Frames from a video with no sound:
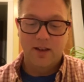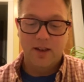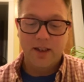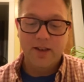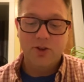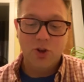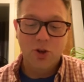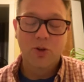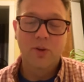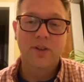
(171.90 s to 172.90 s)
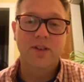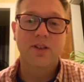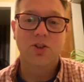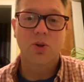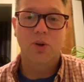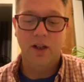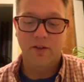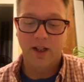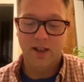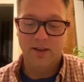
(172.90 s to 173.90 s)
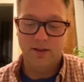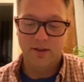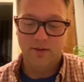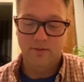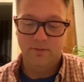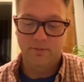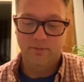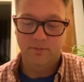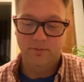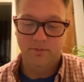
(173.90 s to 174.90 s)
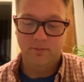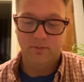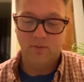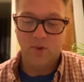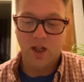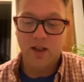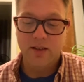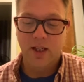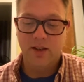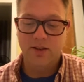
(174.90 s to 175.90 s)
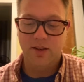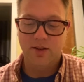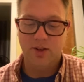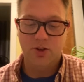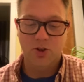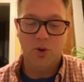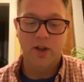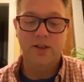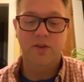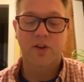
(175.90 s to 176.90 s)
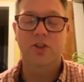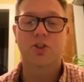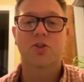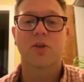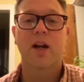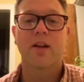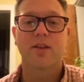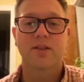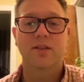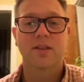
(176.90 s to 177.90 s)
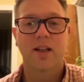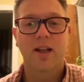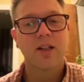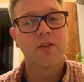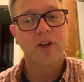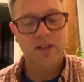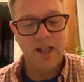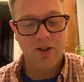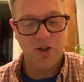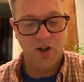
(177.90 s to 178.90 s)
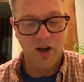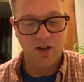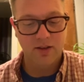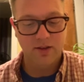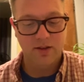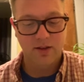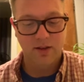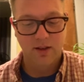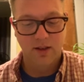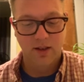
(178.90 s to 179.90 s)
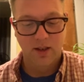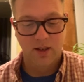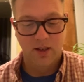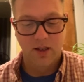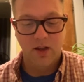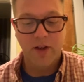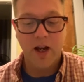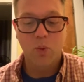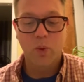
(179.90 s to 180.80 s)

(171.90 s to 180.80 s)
It too is the story of us. God tells us the stories of our strengths and of our tender hearts, of how we